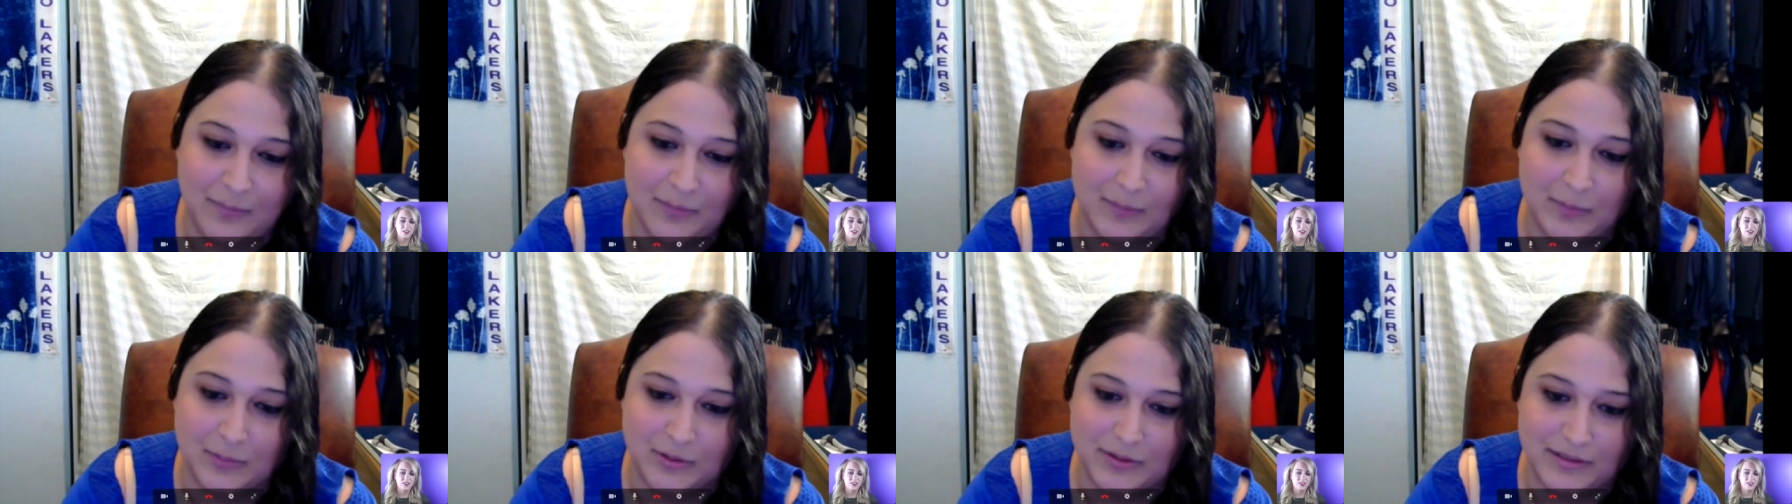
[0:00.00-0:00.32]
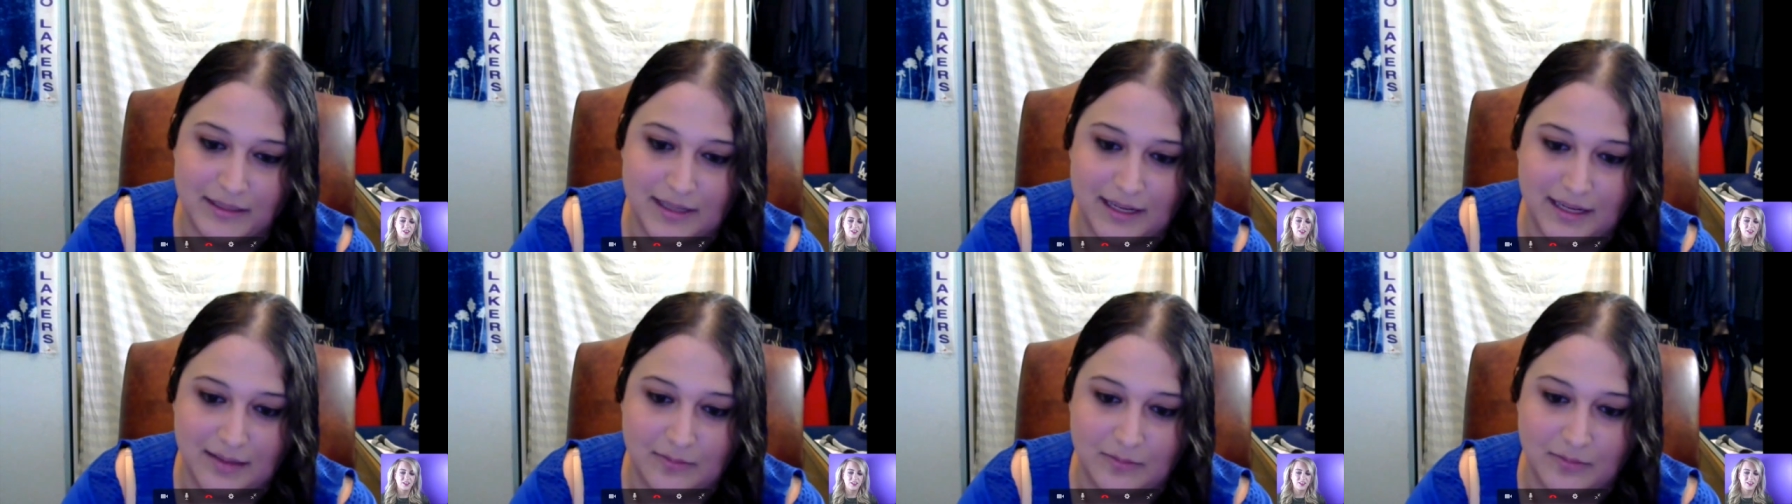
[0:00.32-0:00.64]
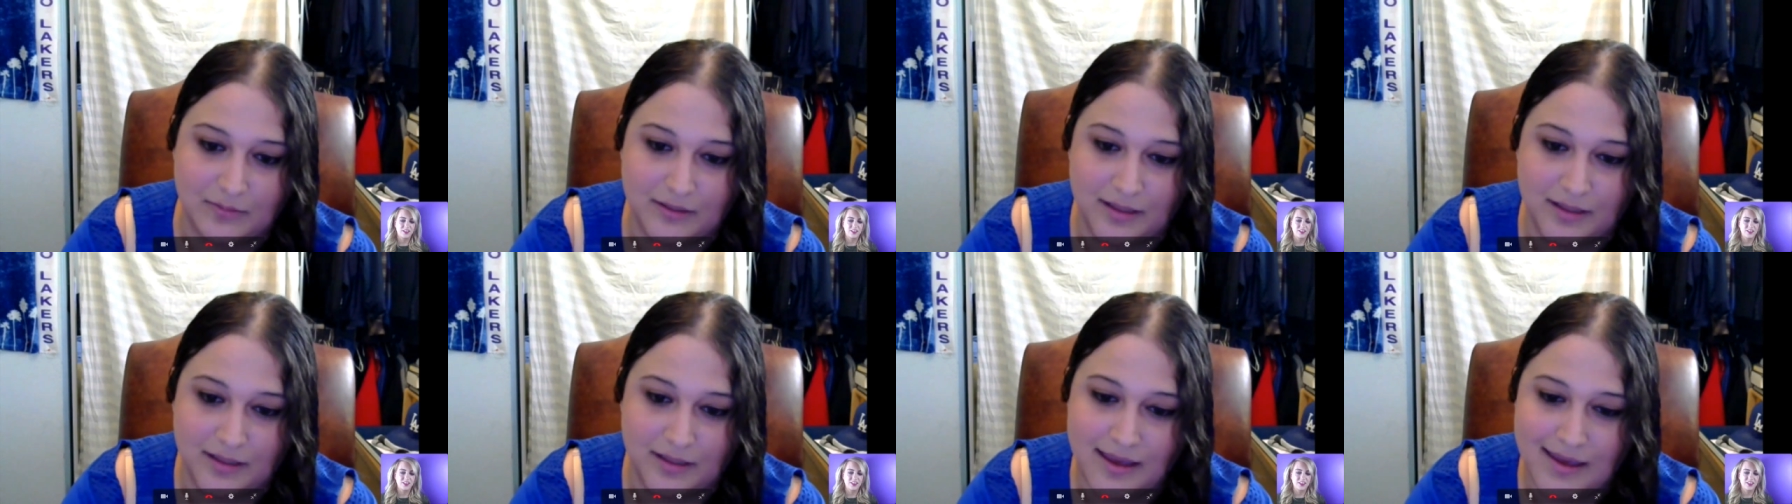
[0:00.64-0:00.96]
people's
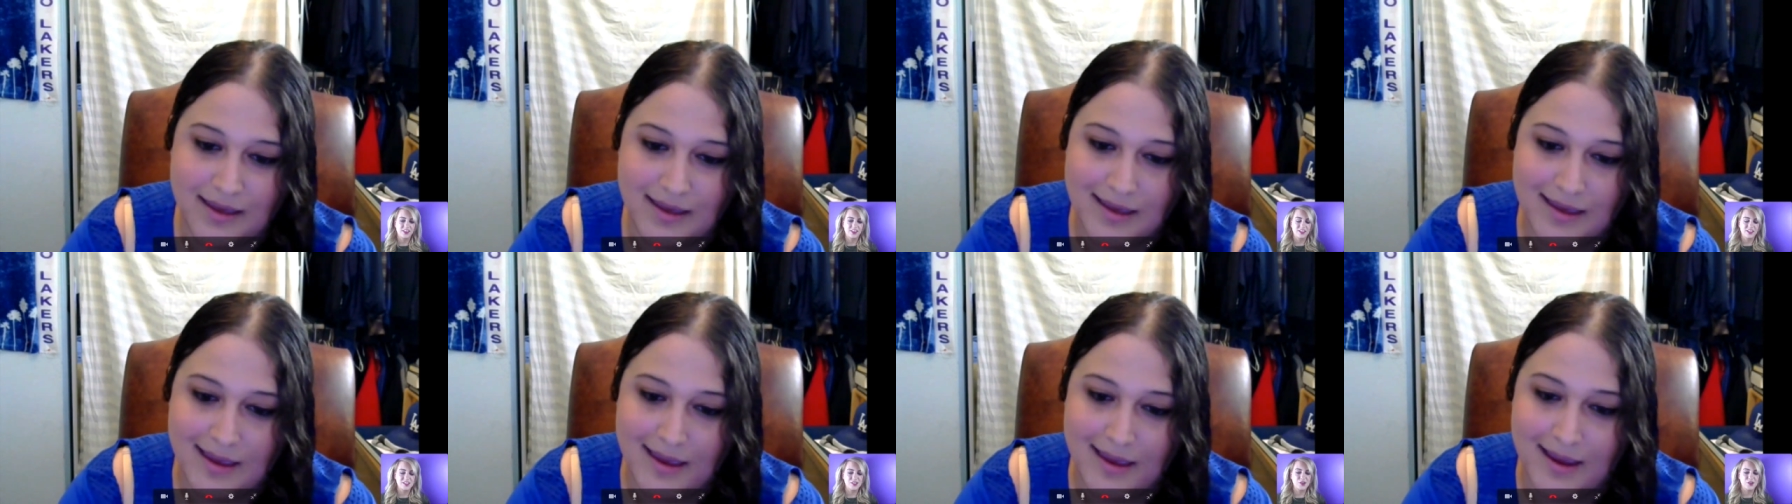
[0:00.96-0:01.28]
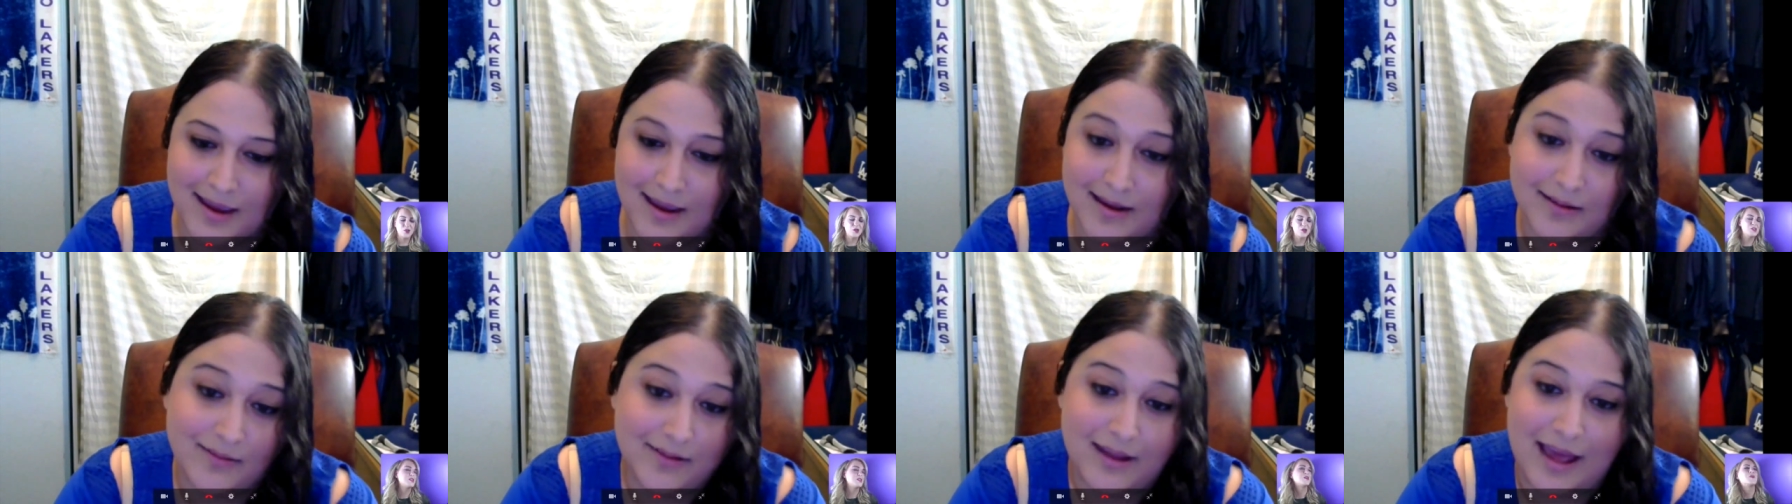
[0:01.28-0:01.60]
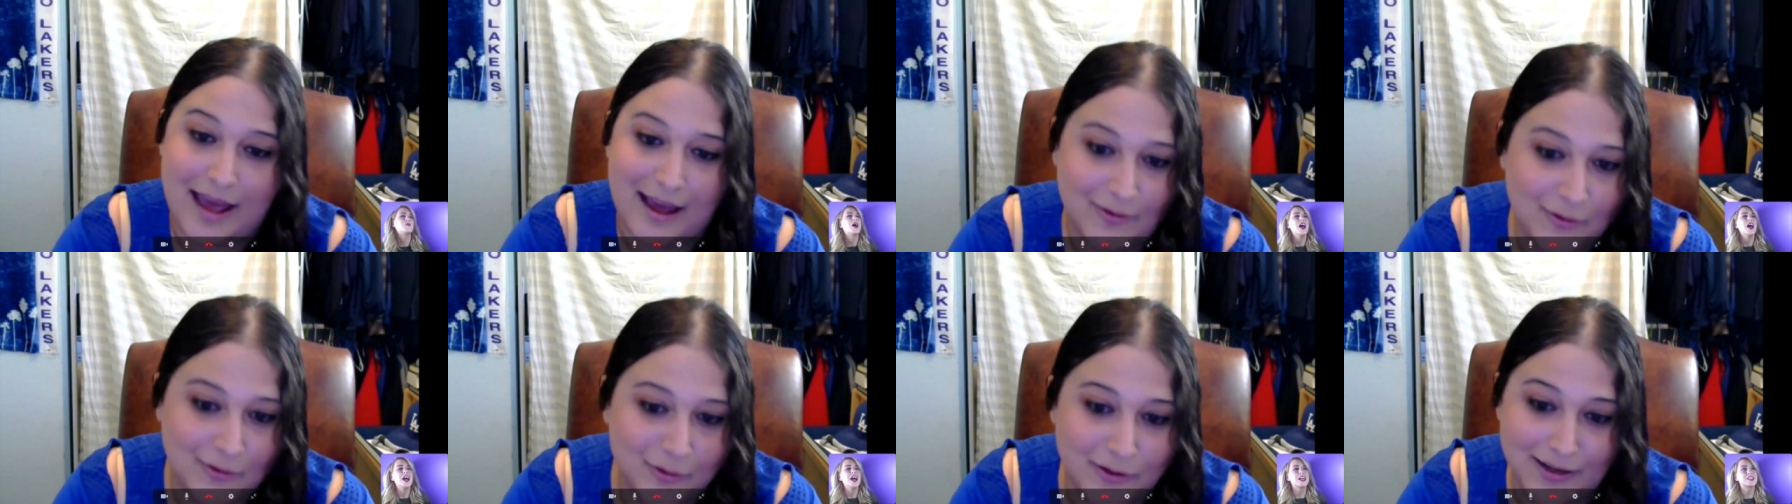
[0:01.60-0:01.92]
names. That's awesome.
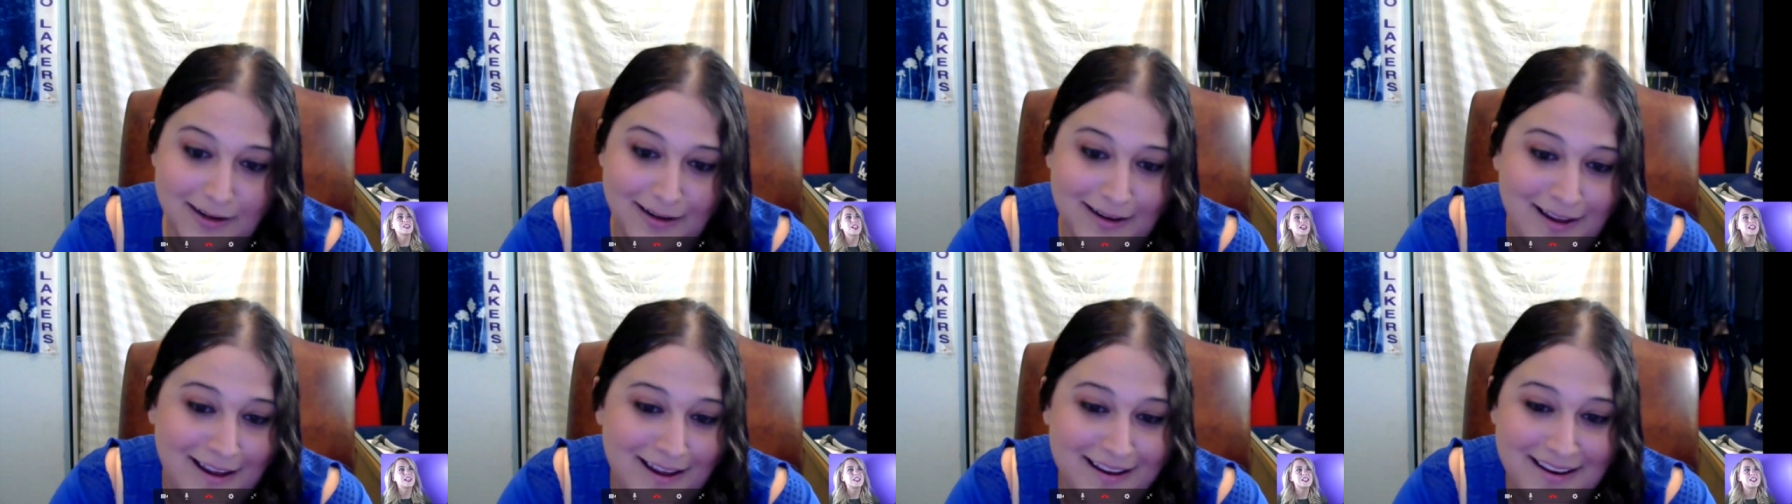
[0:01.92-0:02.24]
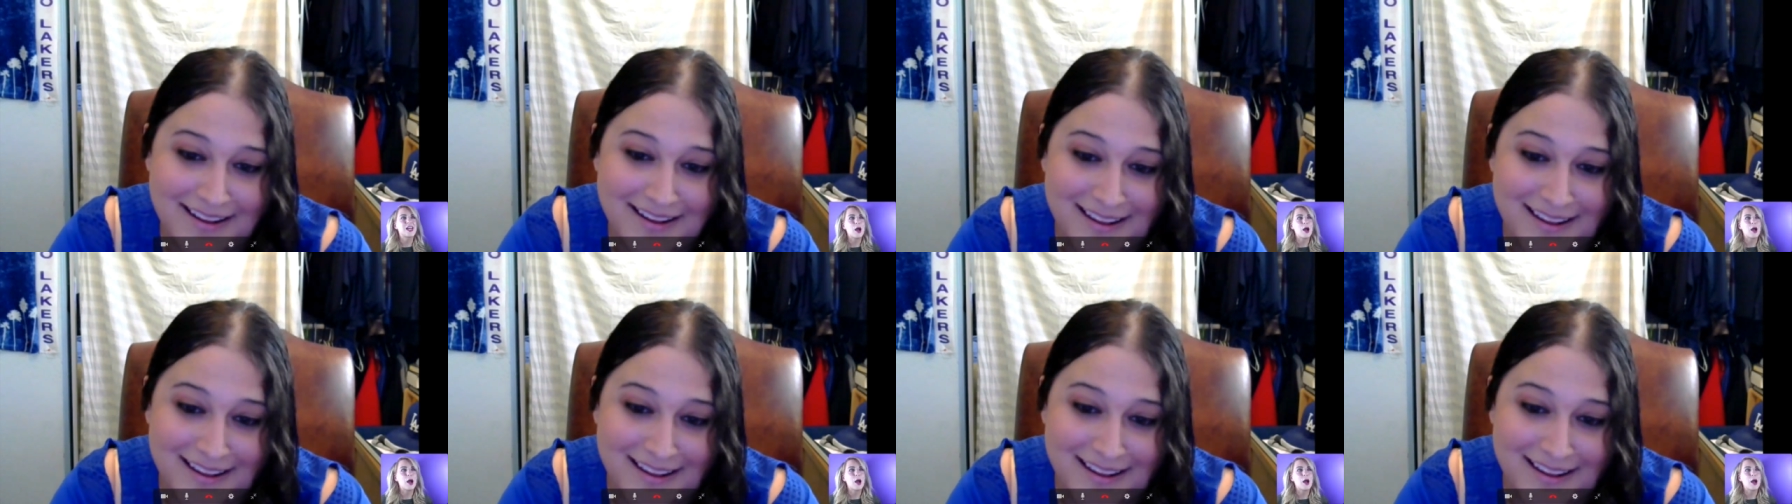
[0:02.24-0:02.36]
It's like stamp